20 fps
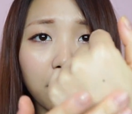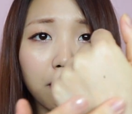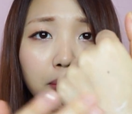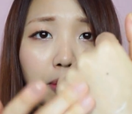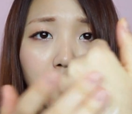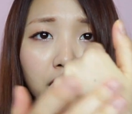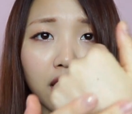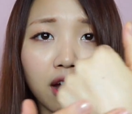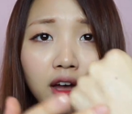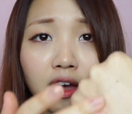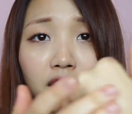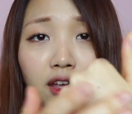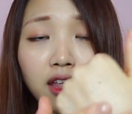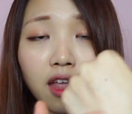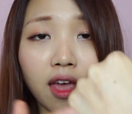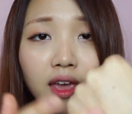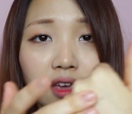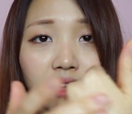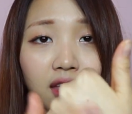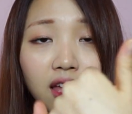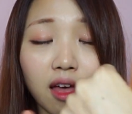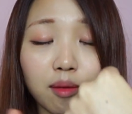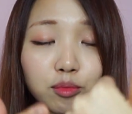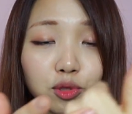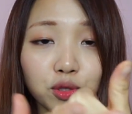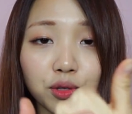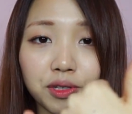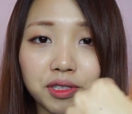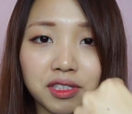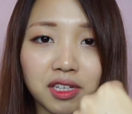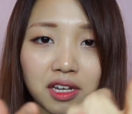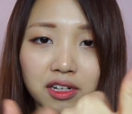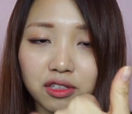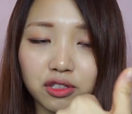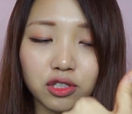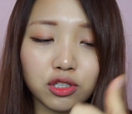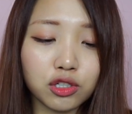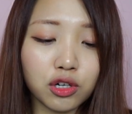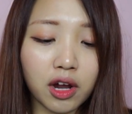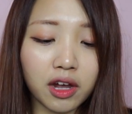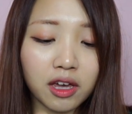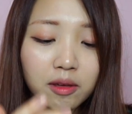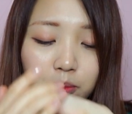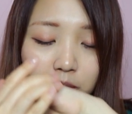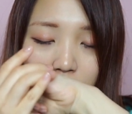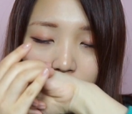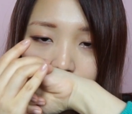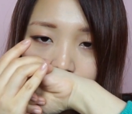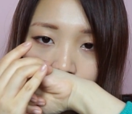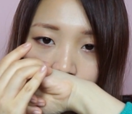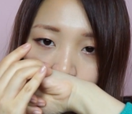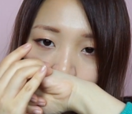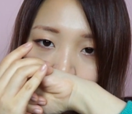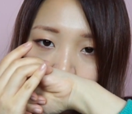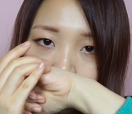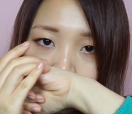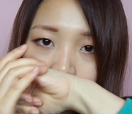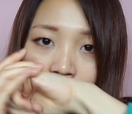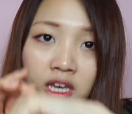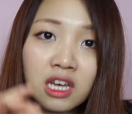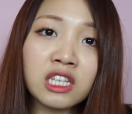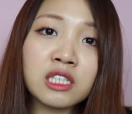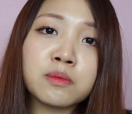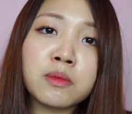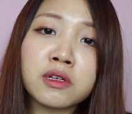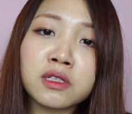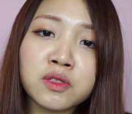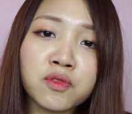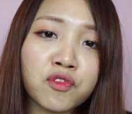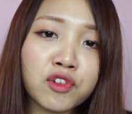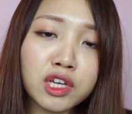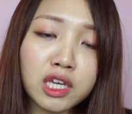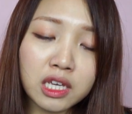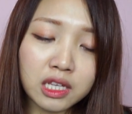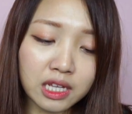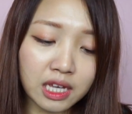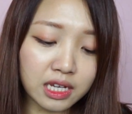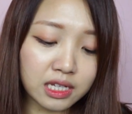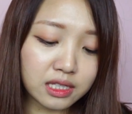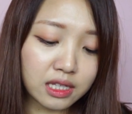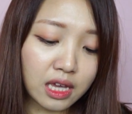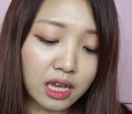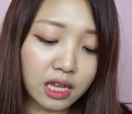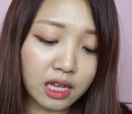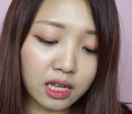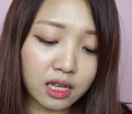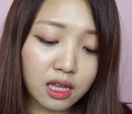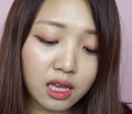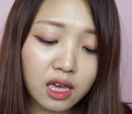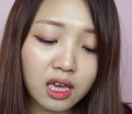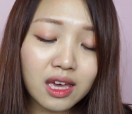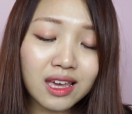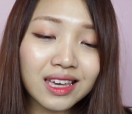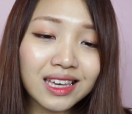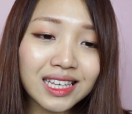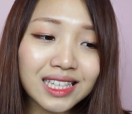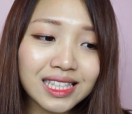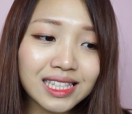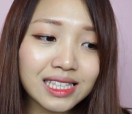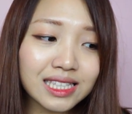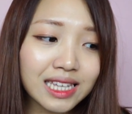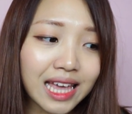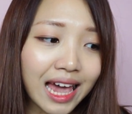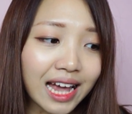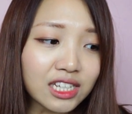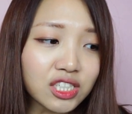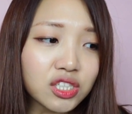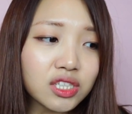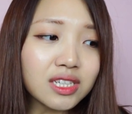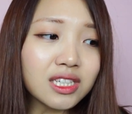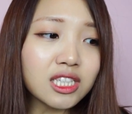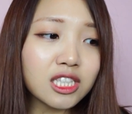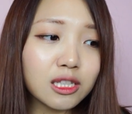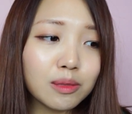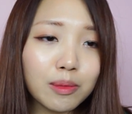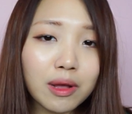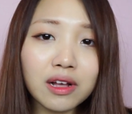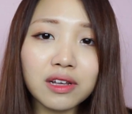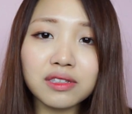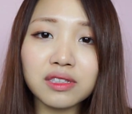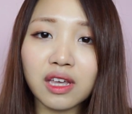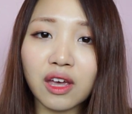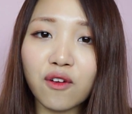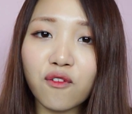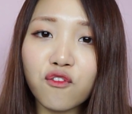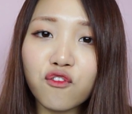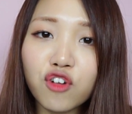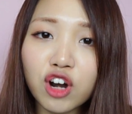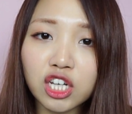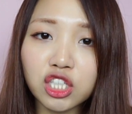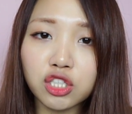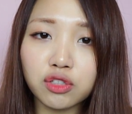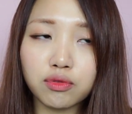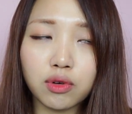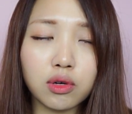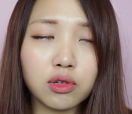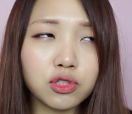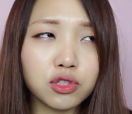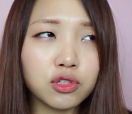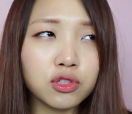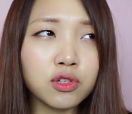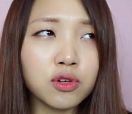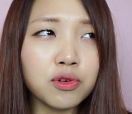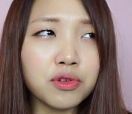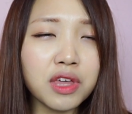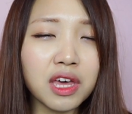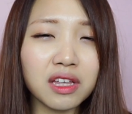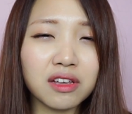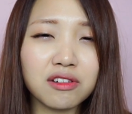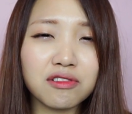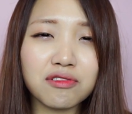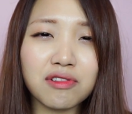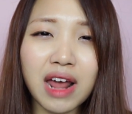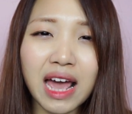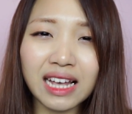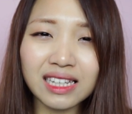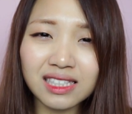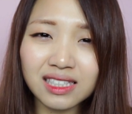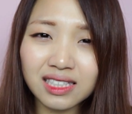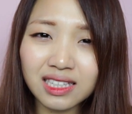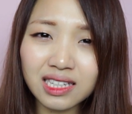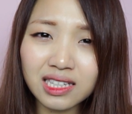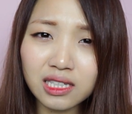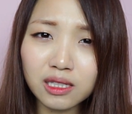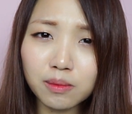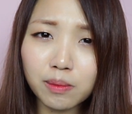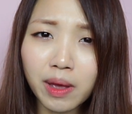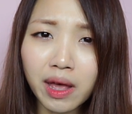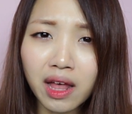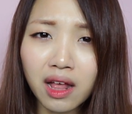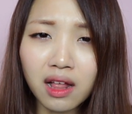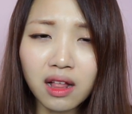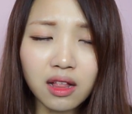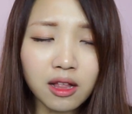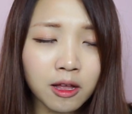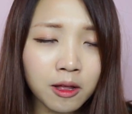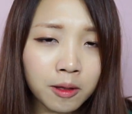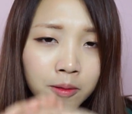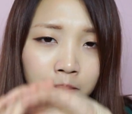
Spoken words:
But I'm so excited to try it because it smells freaking nice and it actually smells like fresh rose. You know that grassy smell?